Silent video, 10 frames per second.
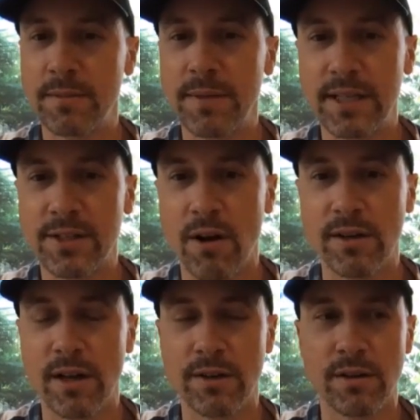and it
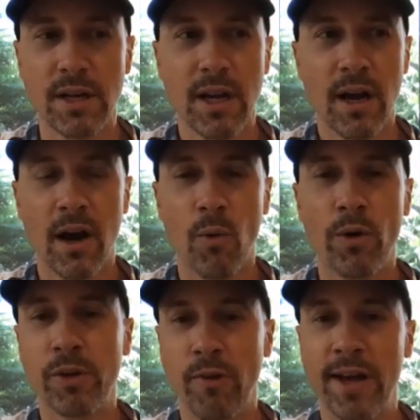started under
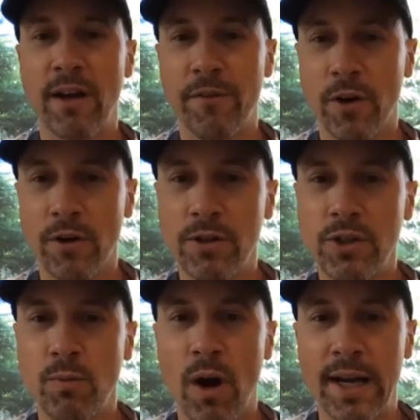William Randolph
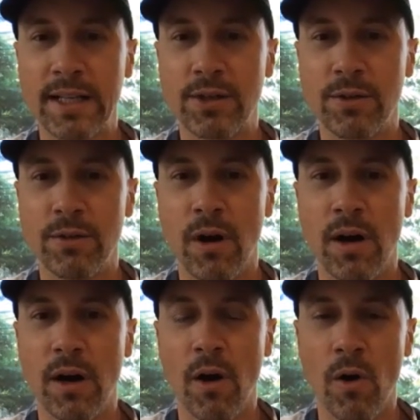Hearst wanting to
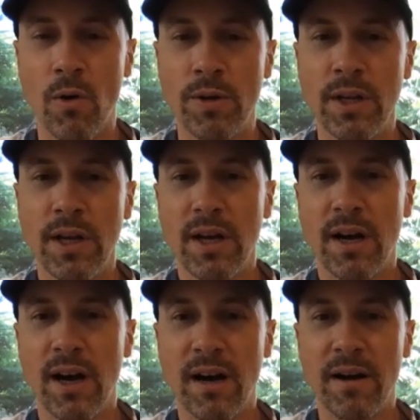own
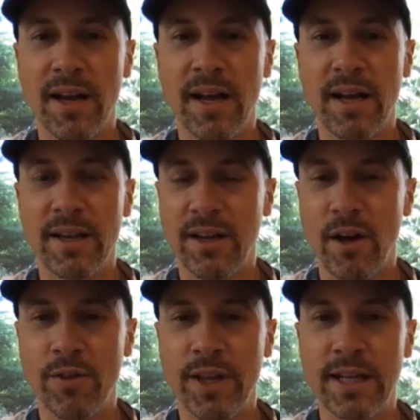
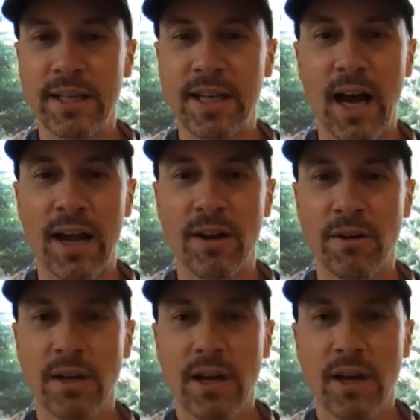the entire